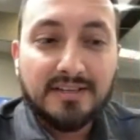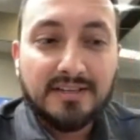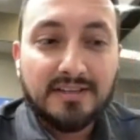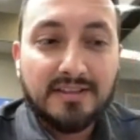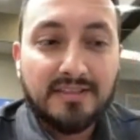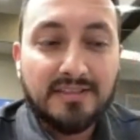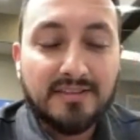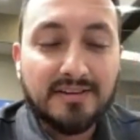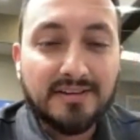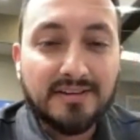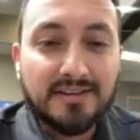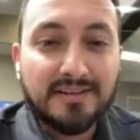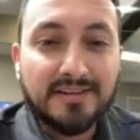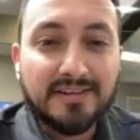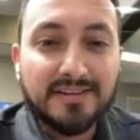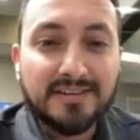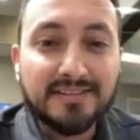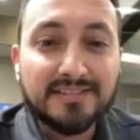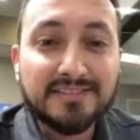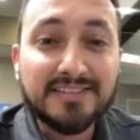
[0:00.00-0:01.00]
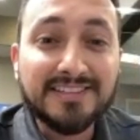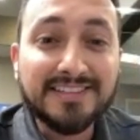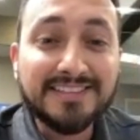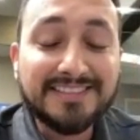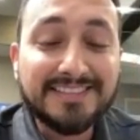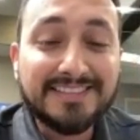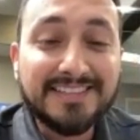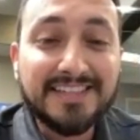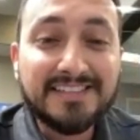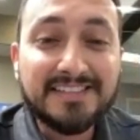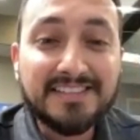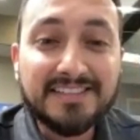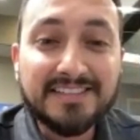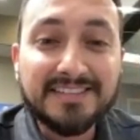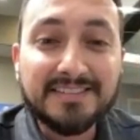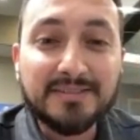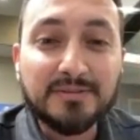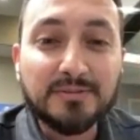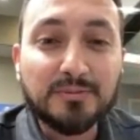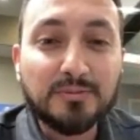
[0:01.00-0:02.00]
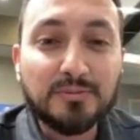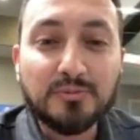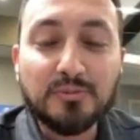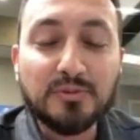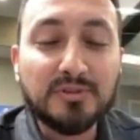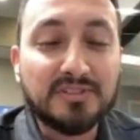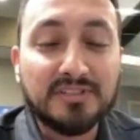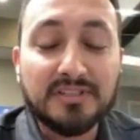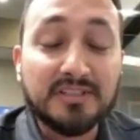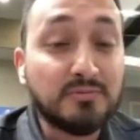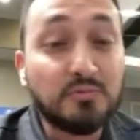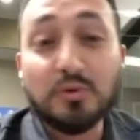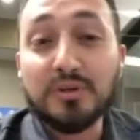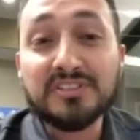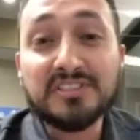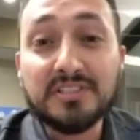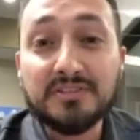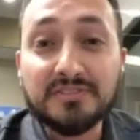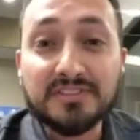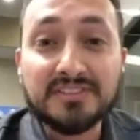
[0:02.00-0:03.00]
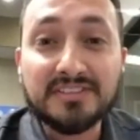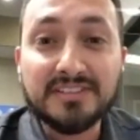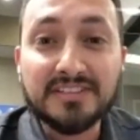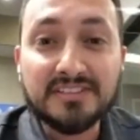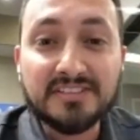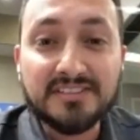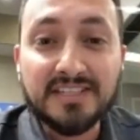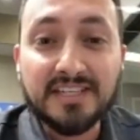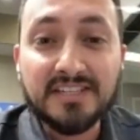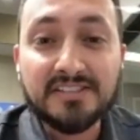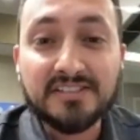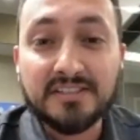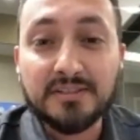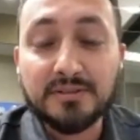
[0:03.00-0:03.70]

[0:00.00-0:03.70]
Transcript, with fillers: the solicitation was it wasn't even a solicitation.